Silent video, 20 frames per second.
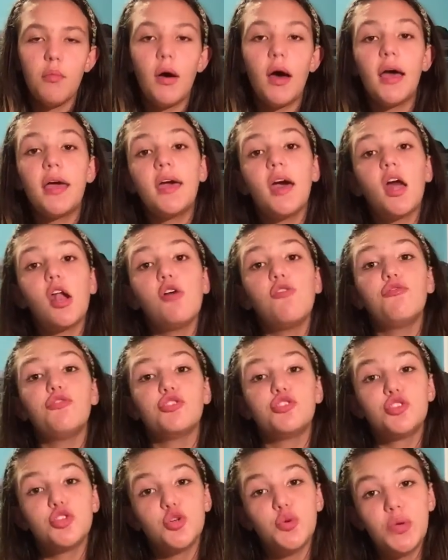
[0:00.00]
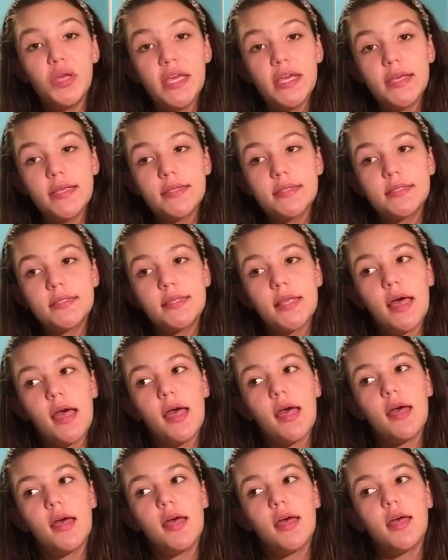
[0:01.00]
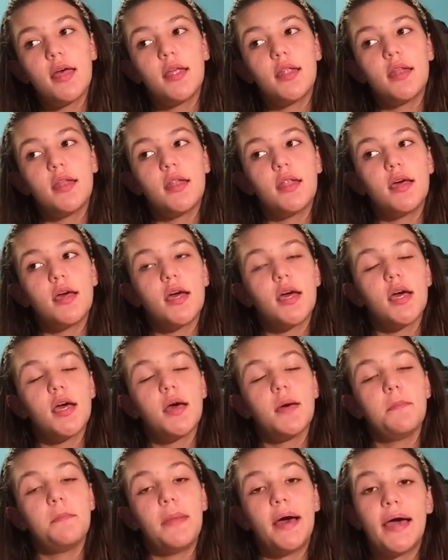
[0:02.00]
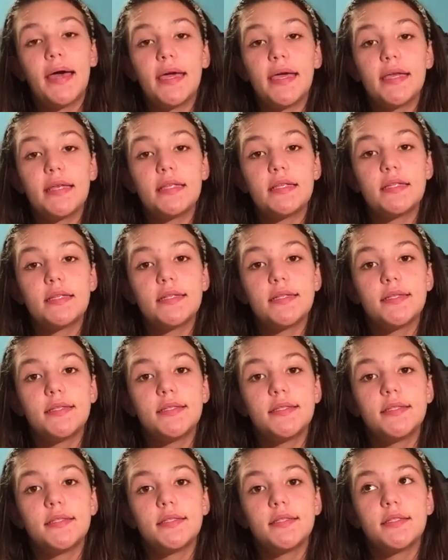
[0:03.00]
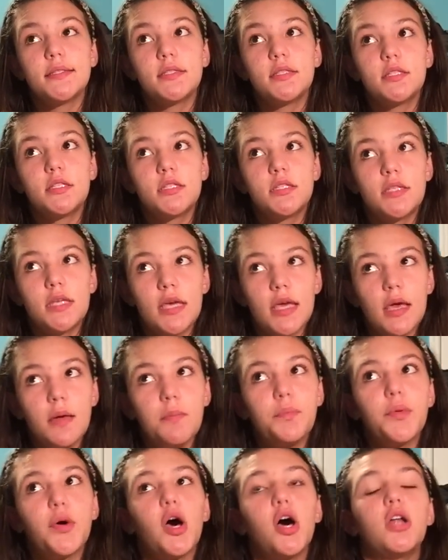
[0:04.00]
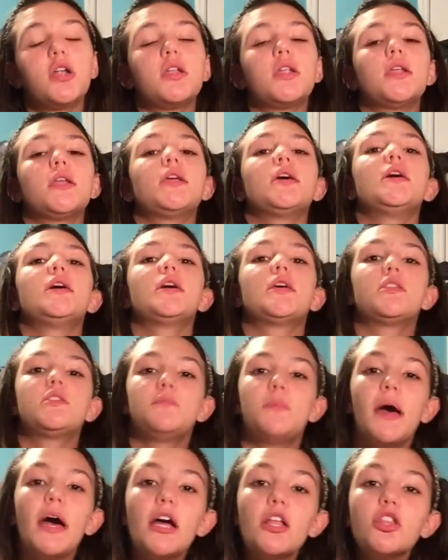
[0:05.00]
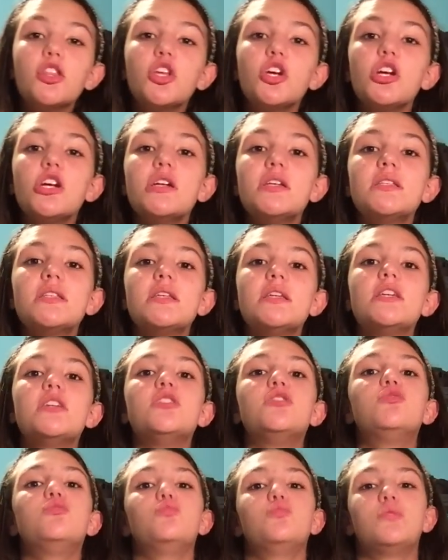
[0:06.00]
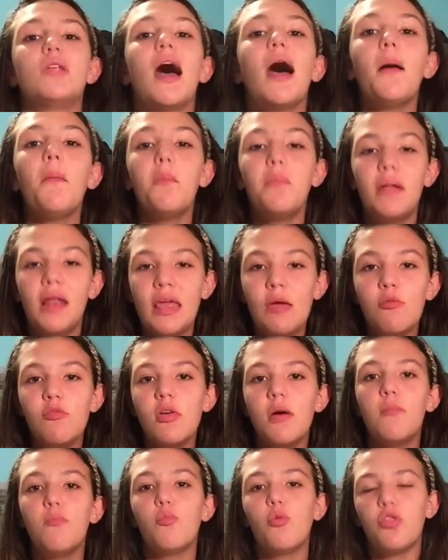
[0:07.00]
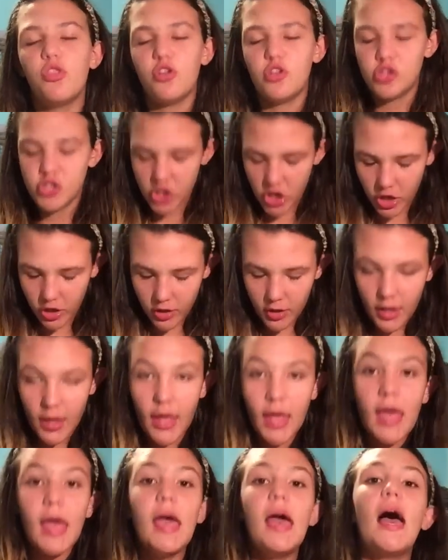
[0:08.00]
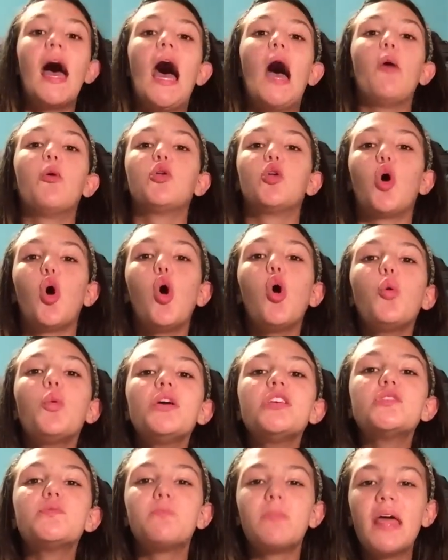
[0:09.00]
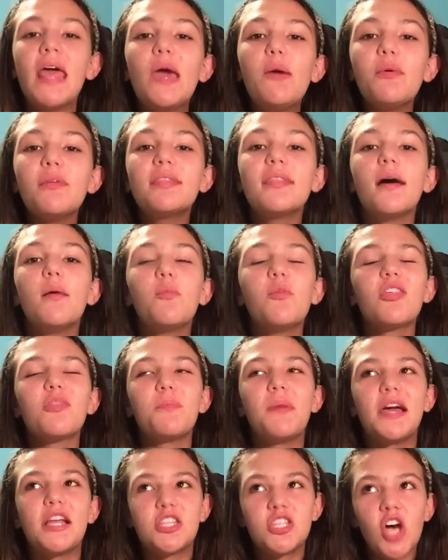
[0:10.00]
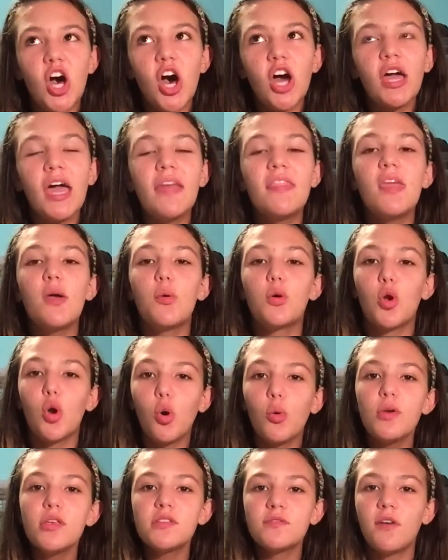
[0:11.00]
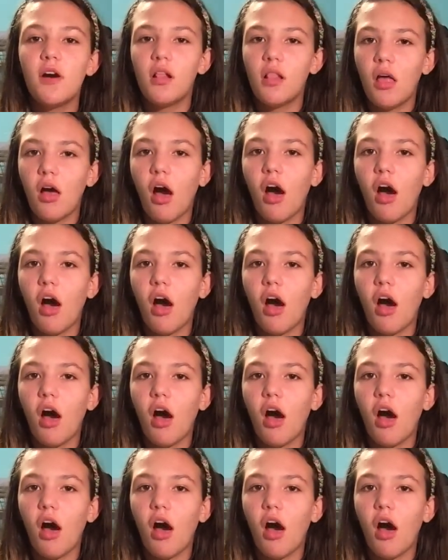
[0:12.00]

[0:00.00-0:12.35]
I got them for 2 weeks, and my tip on expanders is do not play with them with your tongue. I would always play with them with my tongue and they would always fall